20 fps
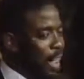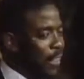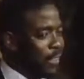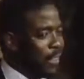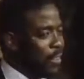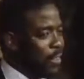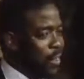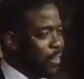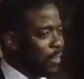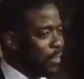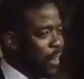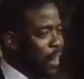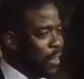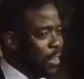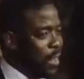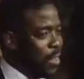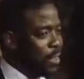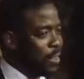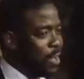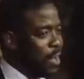I said, no, sir, I
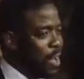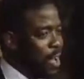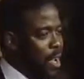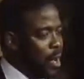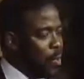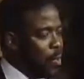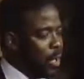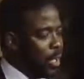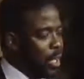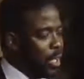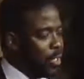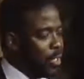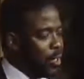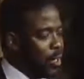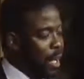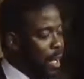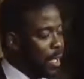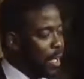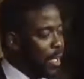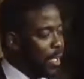don't. What do you do?
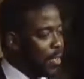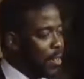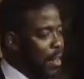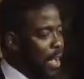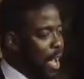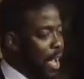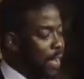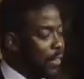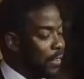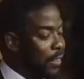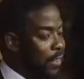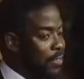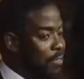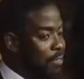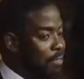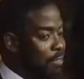I cut grass.